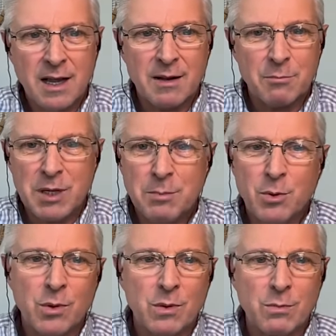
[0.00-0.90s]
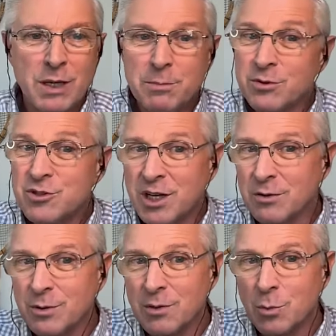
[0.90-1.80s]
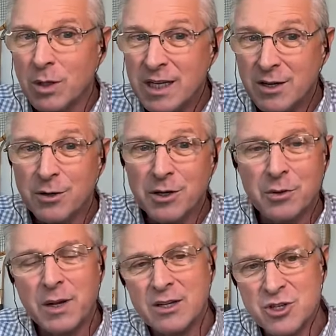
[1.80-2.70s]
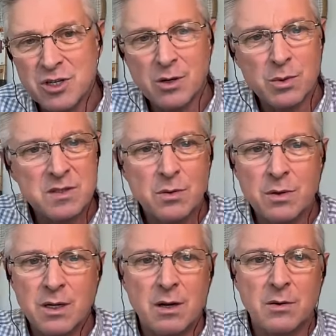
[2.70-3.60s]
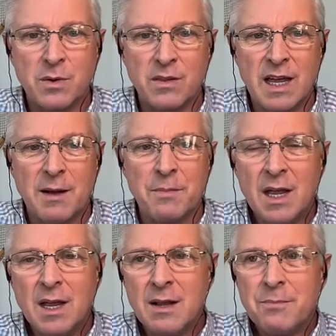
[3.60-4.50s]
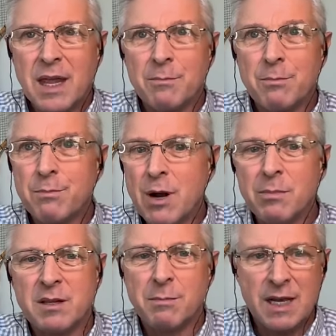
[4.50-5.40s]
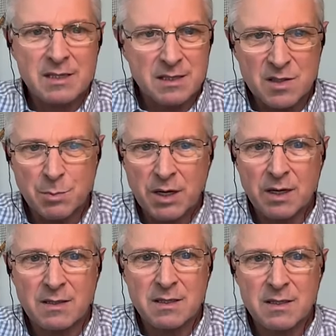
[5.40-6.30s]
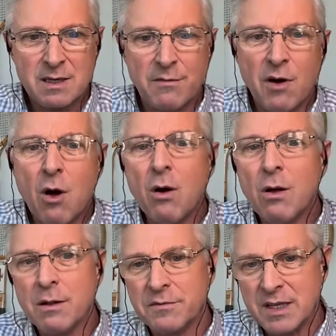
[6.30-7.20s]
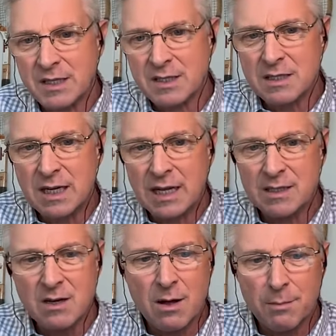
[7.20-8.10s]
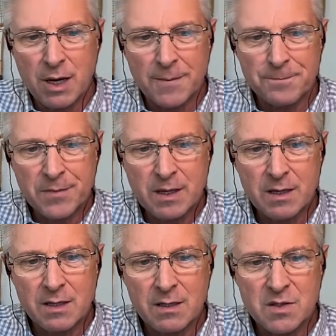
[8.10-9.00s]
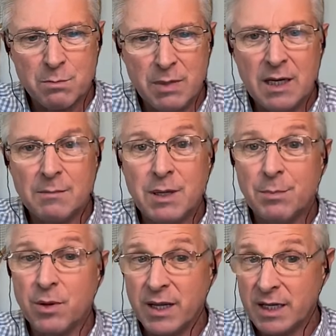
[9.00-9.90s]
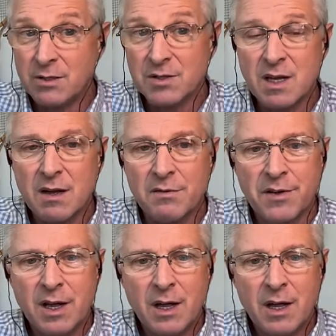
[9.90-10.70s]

and people generally will hear you and share what's going on with them. And probably the best experience of all of this at Tombot is meeting people like yourself